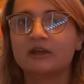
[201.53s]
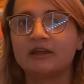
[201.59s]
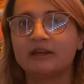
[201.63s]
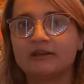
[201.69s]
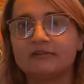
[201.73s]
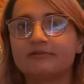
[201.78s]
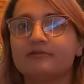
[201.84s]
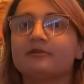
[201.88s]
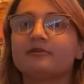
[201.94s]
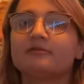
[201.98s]
And
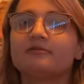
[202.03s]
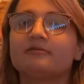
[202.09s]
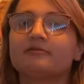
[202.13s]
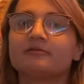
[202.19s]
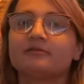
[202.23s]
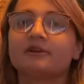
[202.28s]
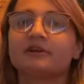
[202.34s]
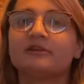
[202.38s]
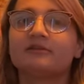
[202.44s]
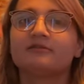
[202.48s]
if
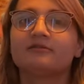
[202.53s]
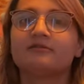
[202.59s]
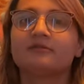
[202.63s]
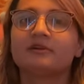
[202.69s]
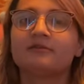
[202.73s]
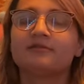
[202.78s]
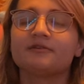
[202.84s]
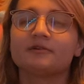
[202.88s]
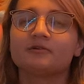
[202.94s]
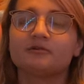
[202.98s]

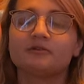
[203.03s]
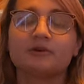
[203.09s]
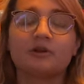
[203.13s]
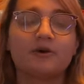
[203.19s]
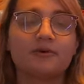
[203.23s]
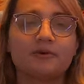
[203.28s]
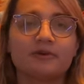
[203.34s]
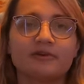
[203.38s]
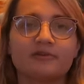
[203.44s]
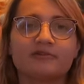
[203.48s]
you've
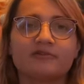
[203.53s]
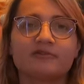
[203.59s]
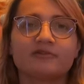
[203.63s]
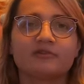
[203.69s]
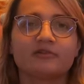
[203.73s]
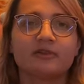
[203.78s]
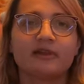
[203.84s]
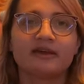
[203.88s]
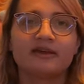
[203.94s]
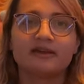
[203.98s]

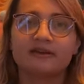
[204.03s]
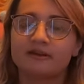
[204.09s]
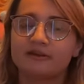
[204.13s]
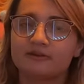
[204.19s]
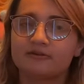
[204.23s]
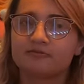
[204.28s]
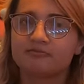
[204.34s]
noticed, like,